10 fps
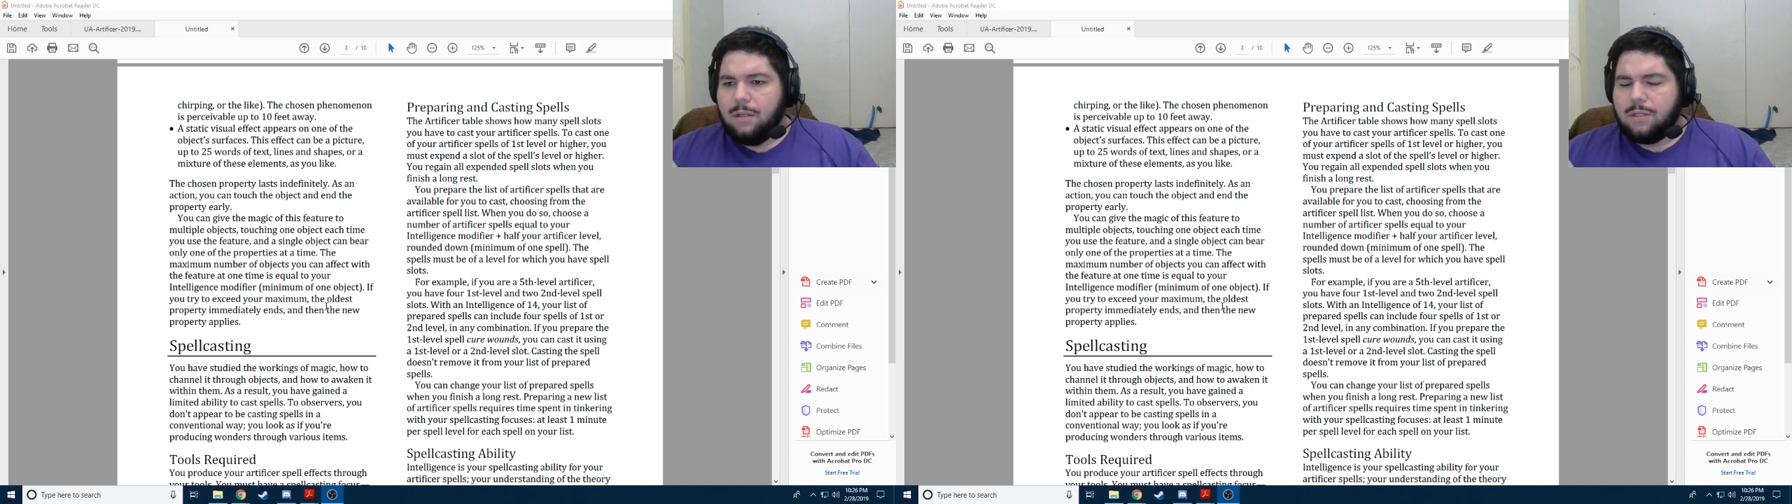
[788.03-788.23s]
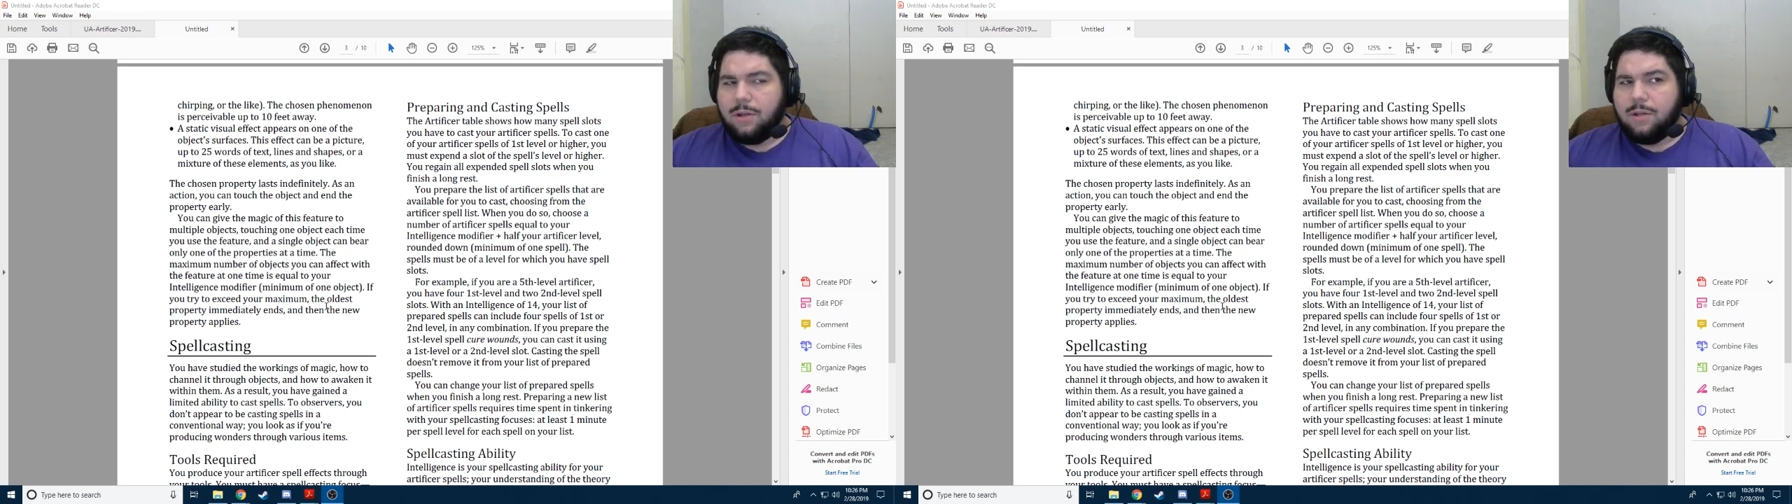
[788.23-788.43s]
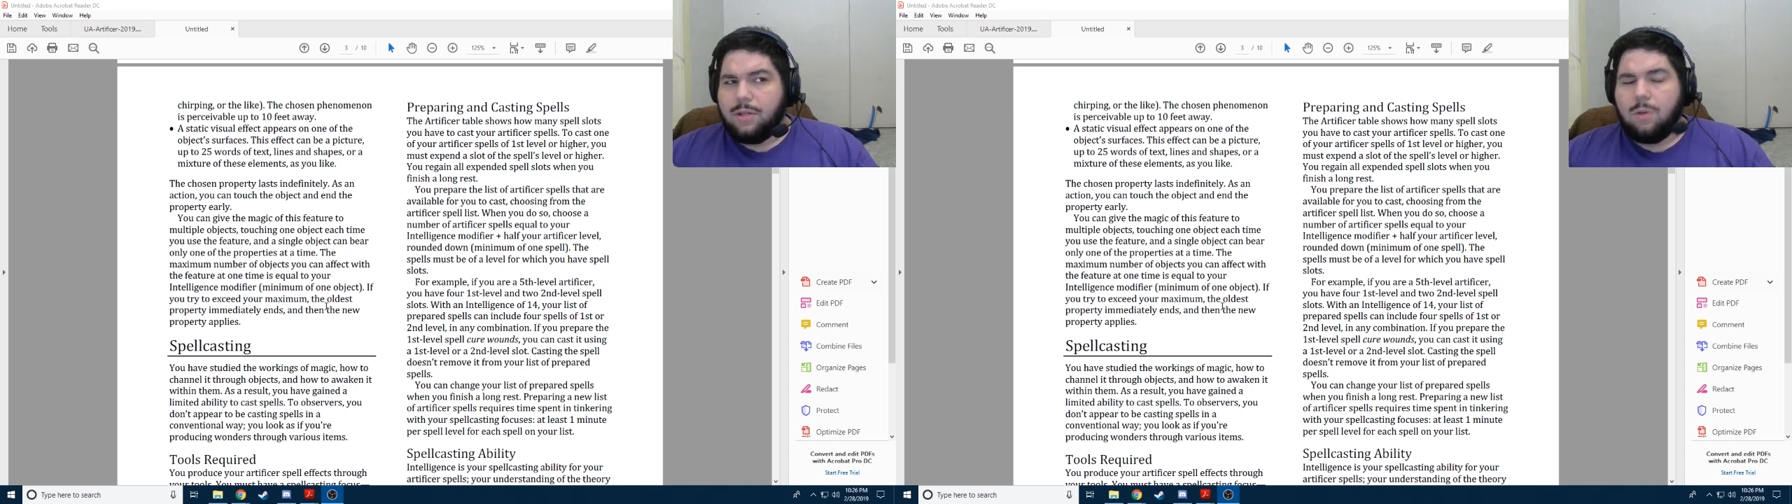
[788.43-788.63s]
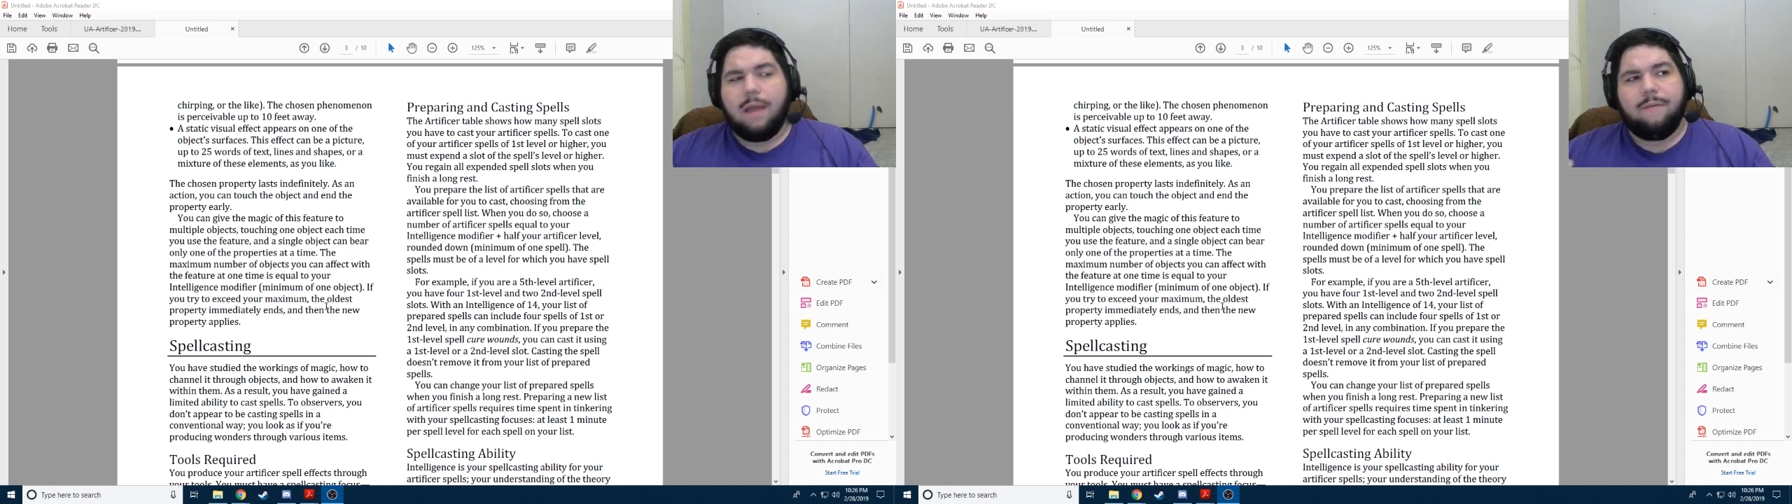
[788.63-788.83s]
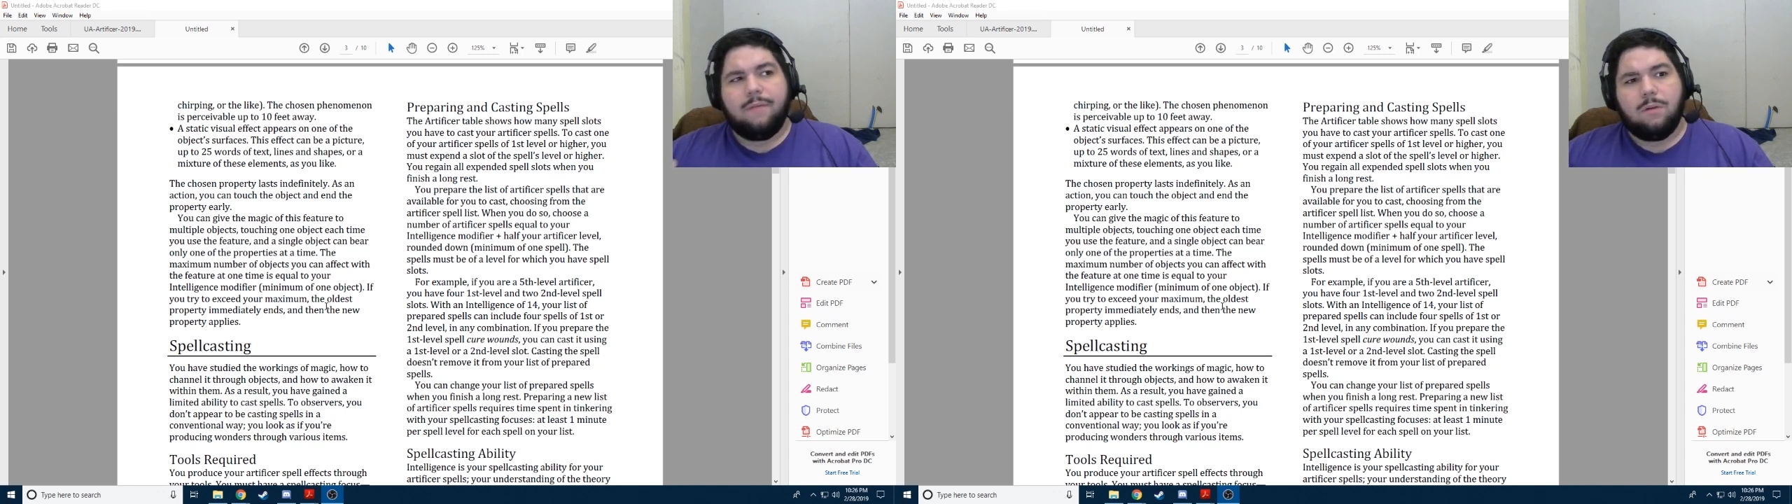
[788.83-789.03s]
So you don't
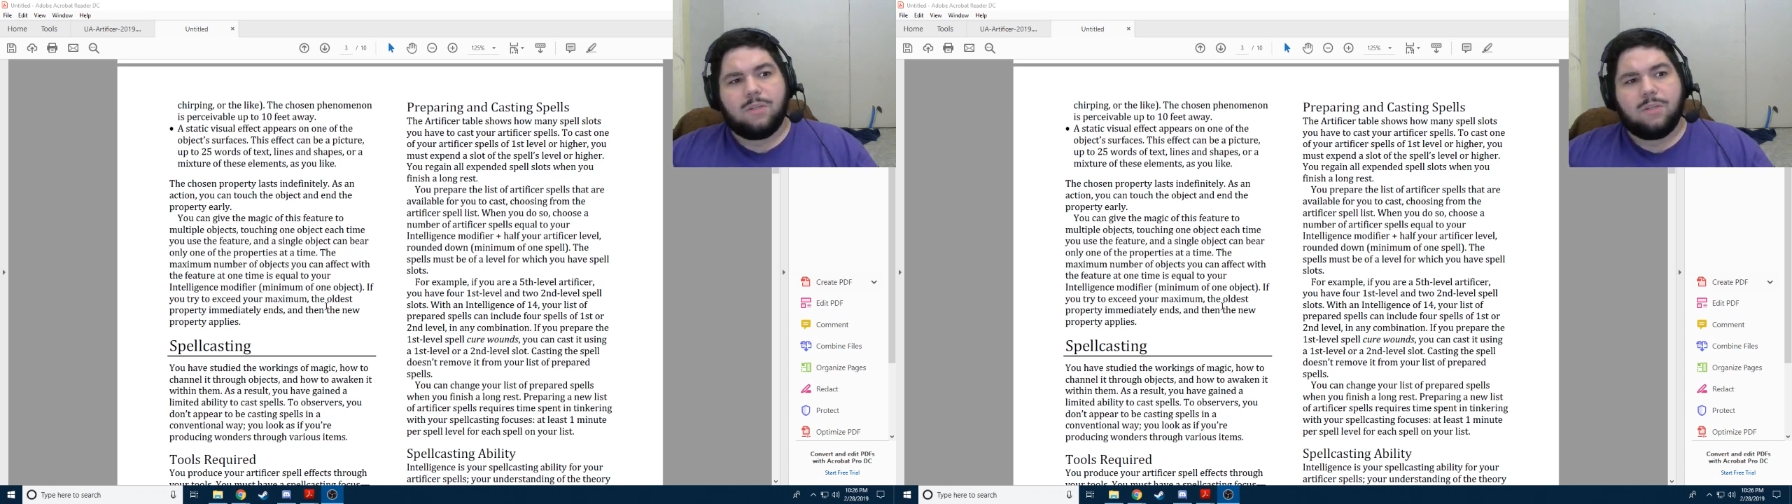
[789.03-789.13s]
have known